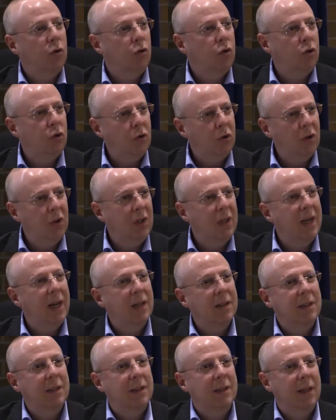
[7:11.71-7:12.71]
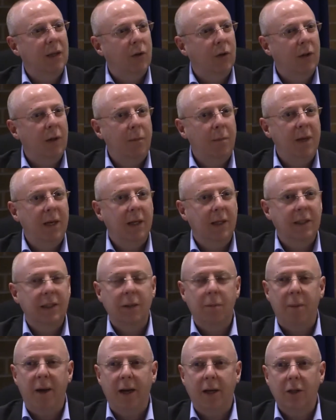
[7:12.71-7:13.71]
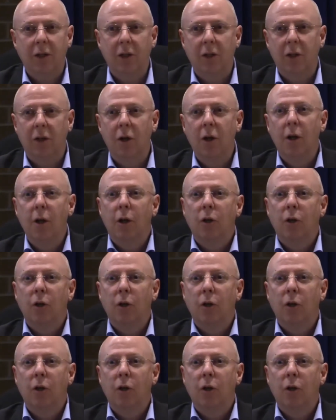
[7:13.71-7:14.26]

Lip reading: you shouldn't necessarily be expected